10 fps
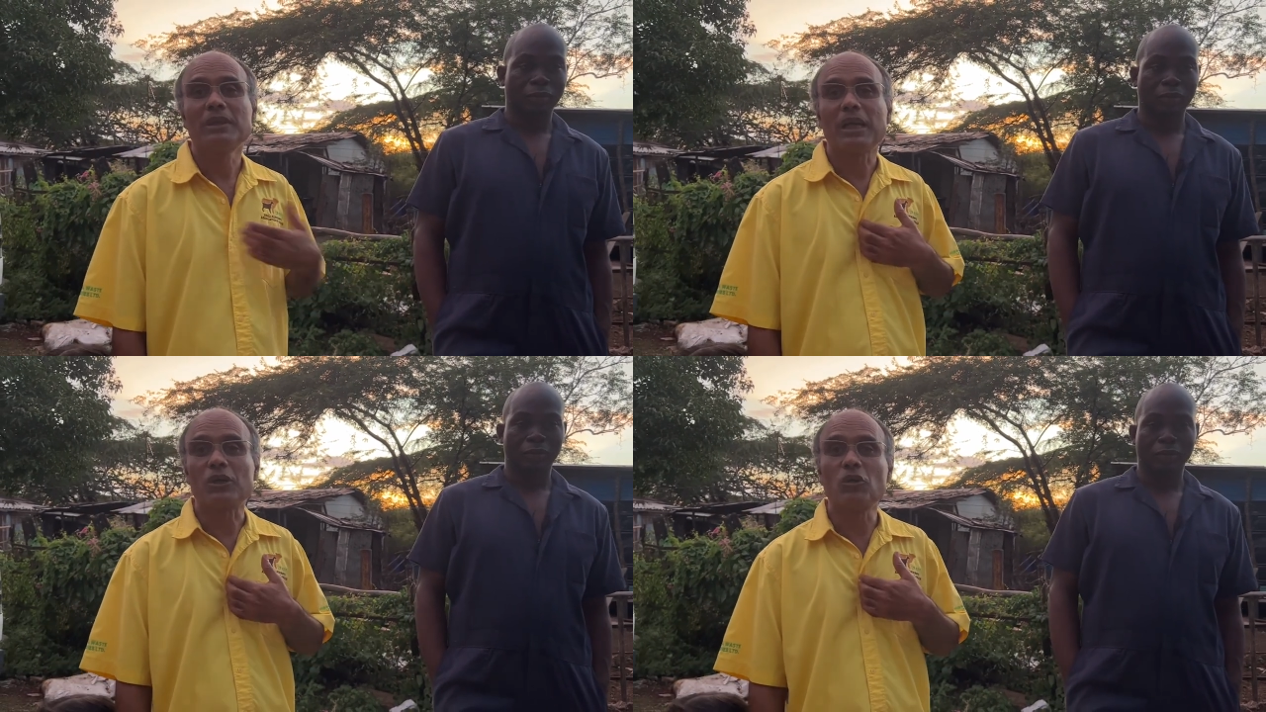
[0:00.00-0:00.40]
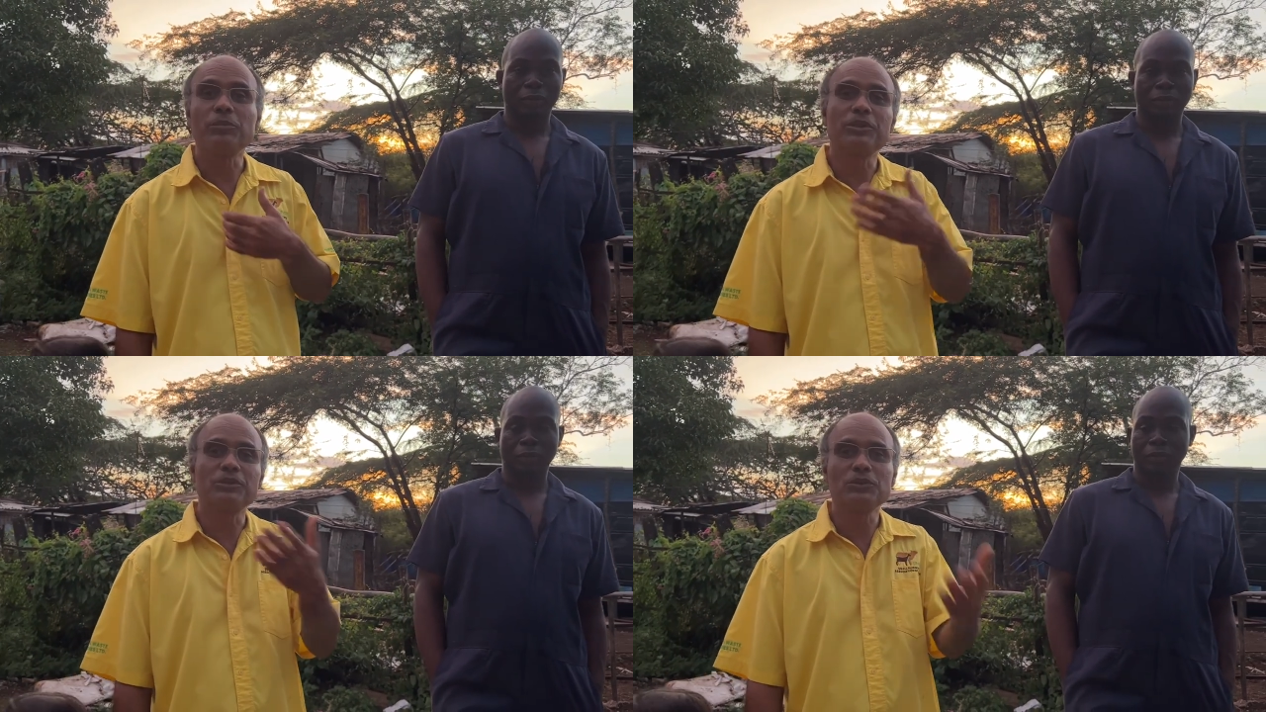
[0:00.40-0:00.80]
Speaker 1: I
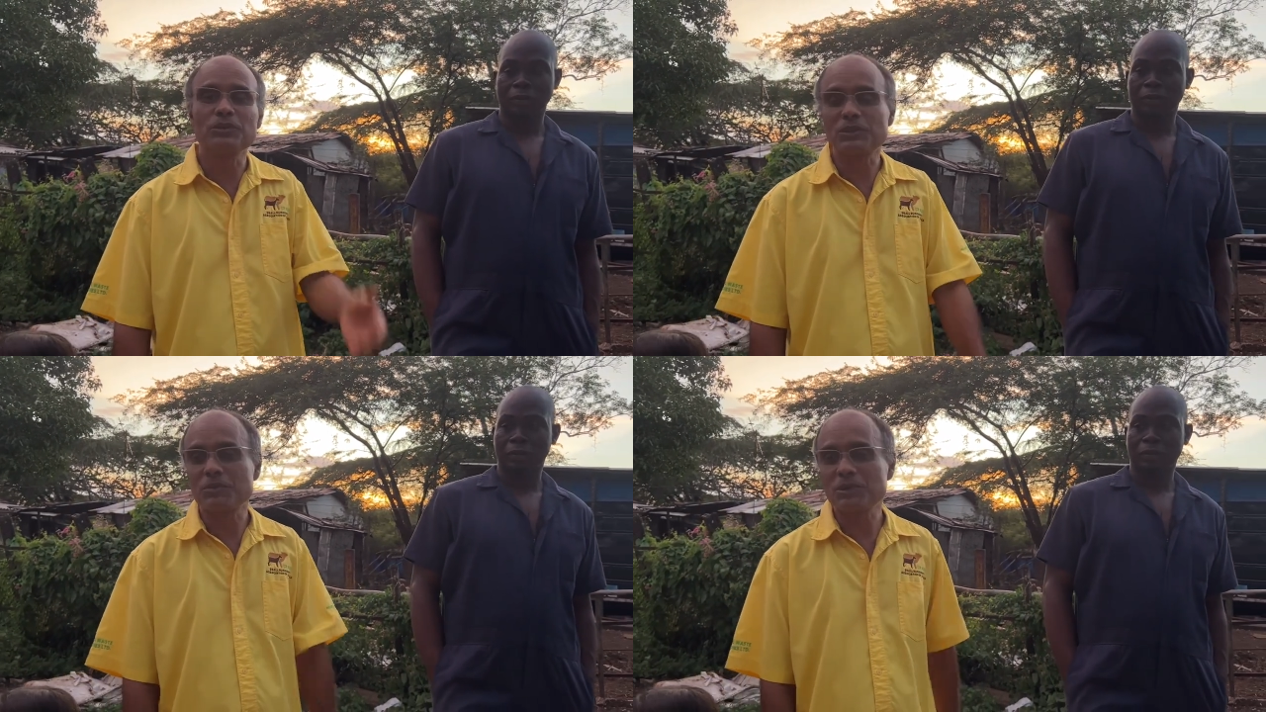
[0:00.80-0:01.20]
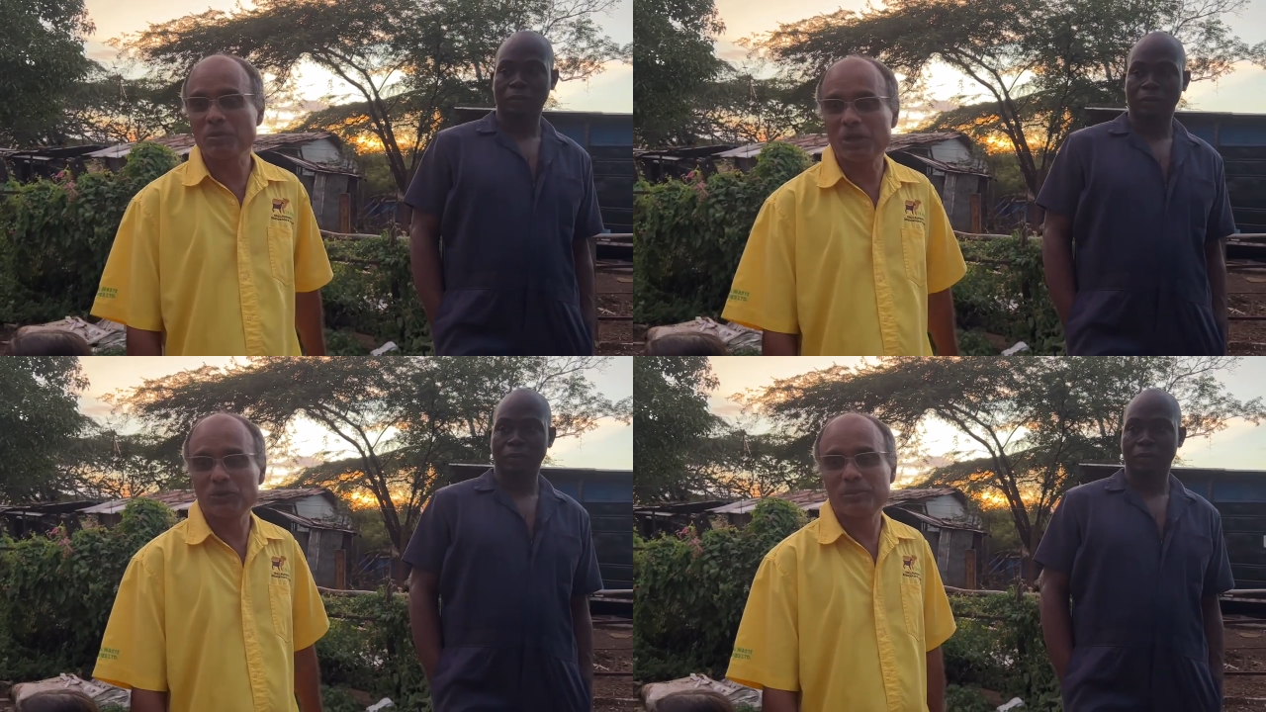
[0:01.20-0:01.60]
come here to do some
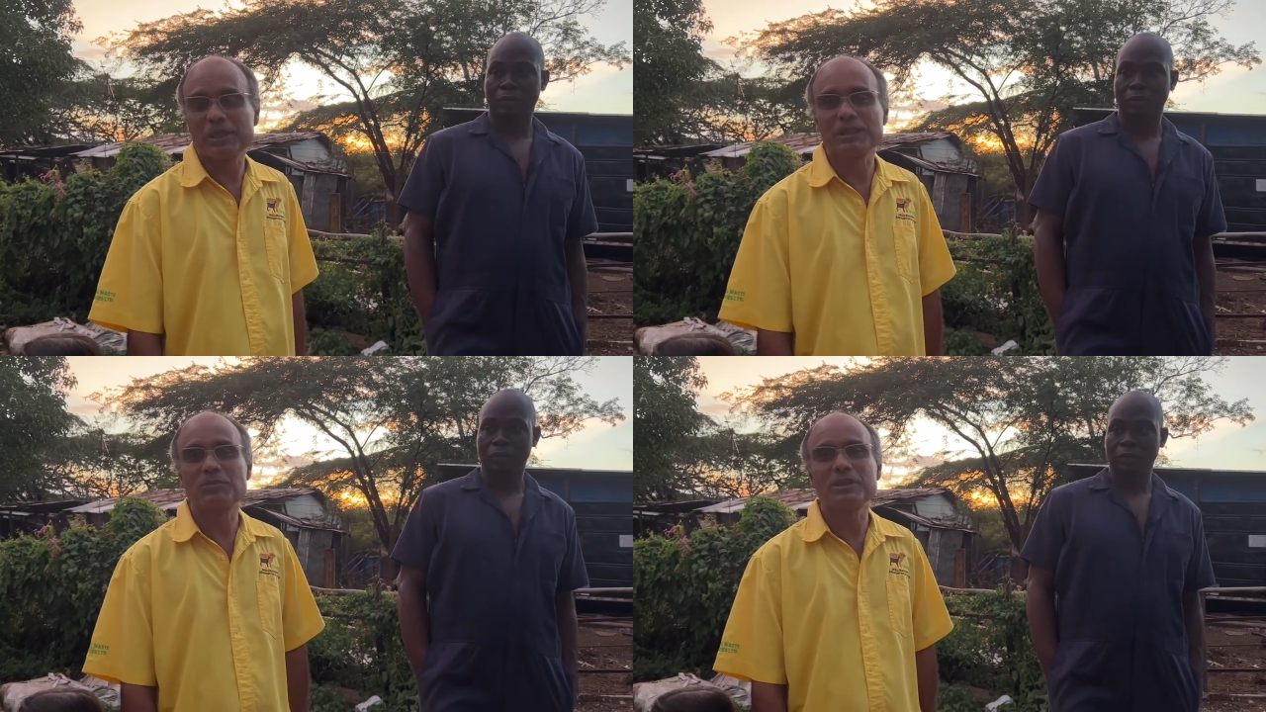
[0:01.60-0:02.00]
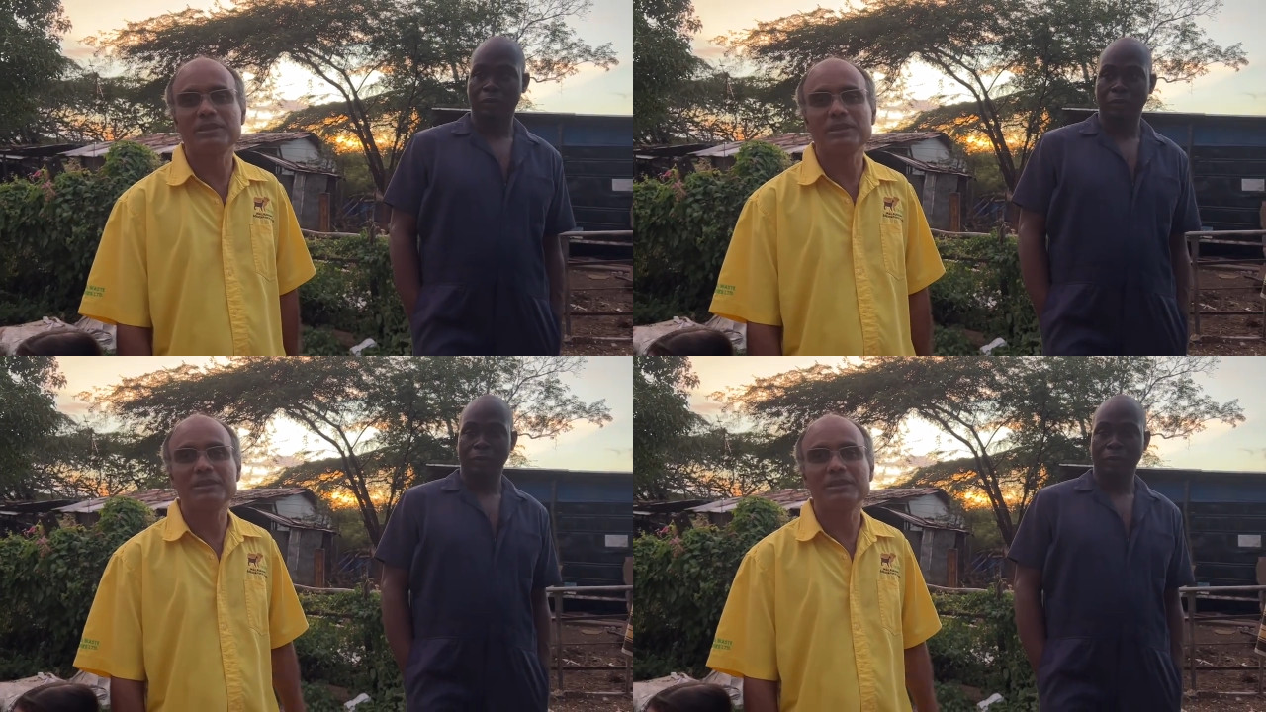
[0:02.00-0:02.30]
small ruminants business.